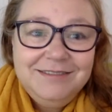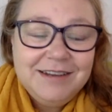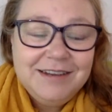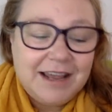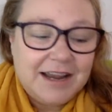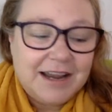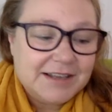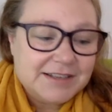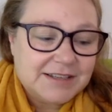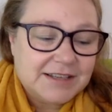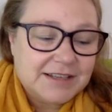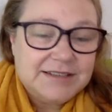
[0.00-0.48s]

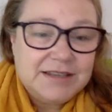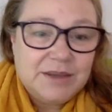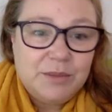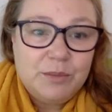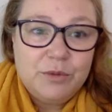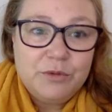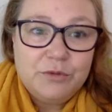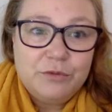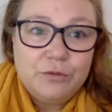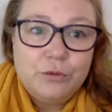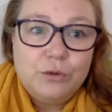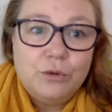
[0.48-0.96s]
And as I said
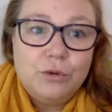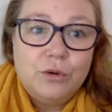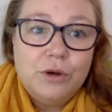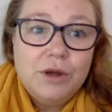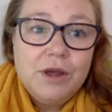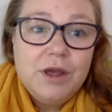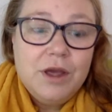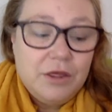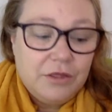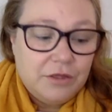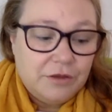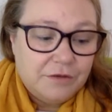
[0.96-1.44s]
before,
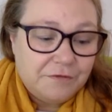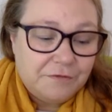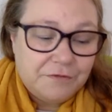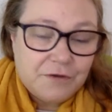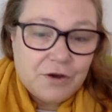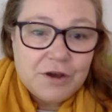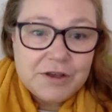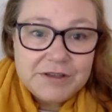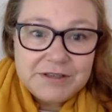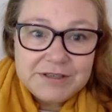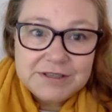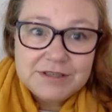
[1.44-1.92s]
the
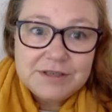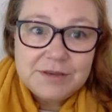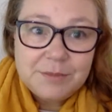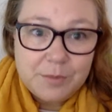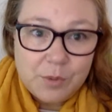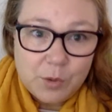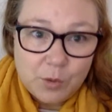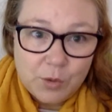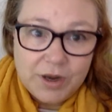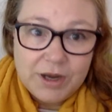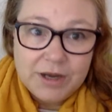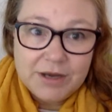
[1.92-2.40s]
first
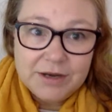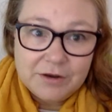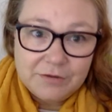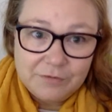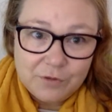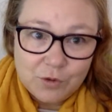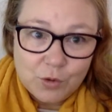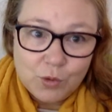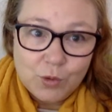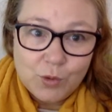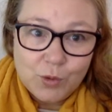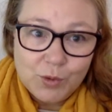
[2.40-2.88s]
point of
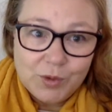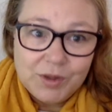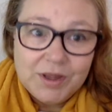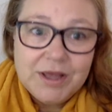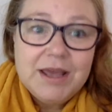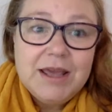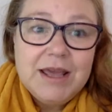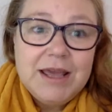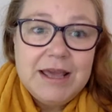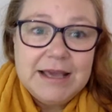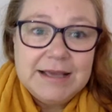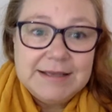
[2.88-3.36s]
call
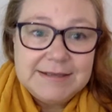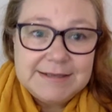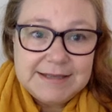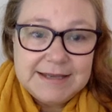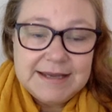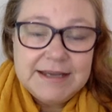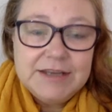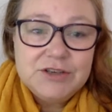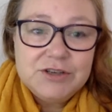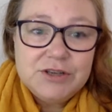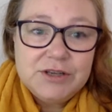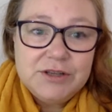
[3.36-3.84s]
is
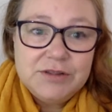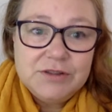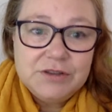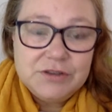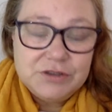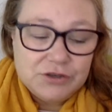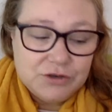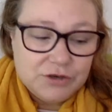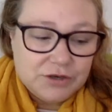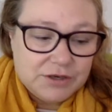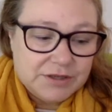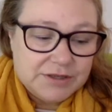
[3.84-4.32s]
teaching the
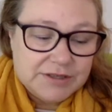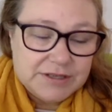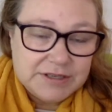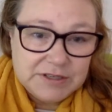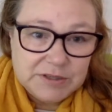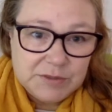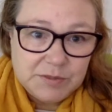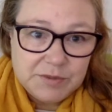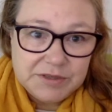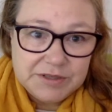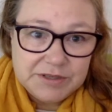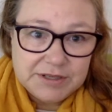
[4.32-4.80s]
students
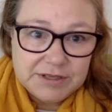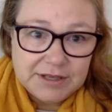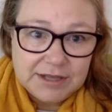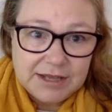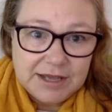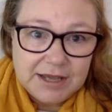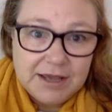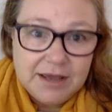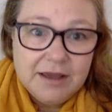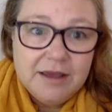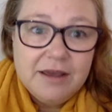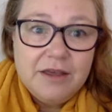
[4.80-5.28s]

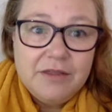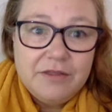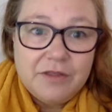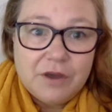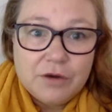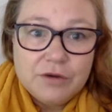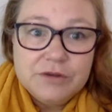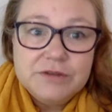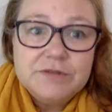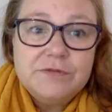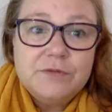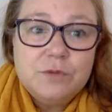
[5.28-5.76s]
explicitly
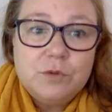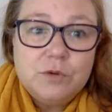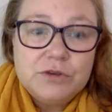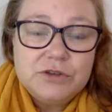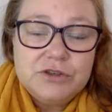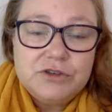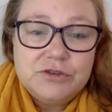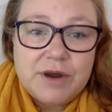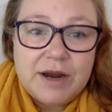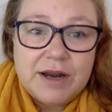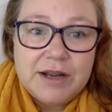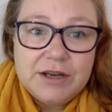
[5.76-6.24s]
those 4
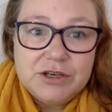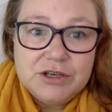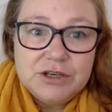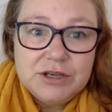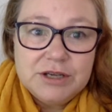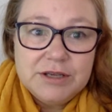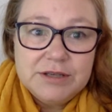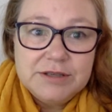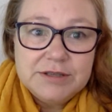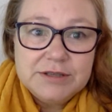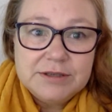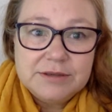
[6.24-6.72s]

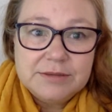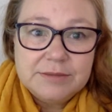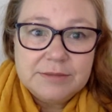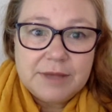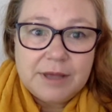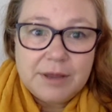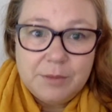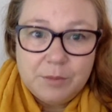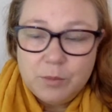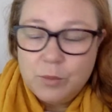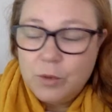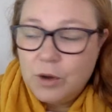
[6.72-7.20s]
strategies.
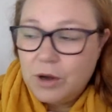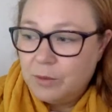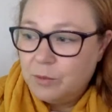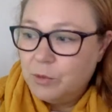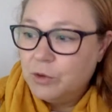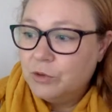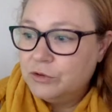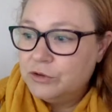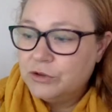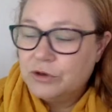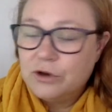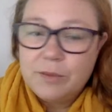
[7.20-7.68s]
And I
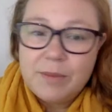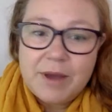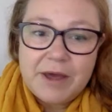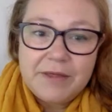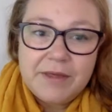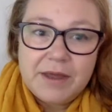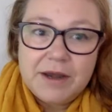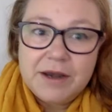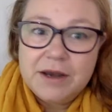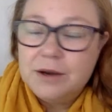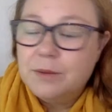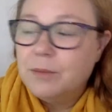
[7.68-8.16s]
will talk about
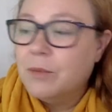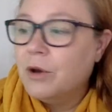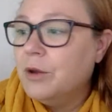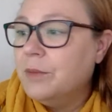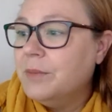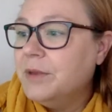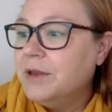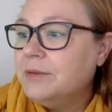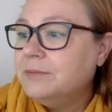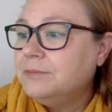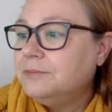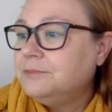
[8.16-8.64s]
that in a
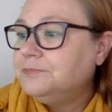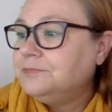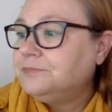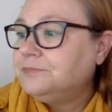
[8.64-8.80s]
moment.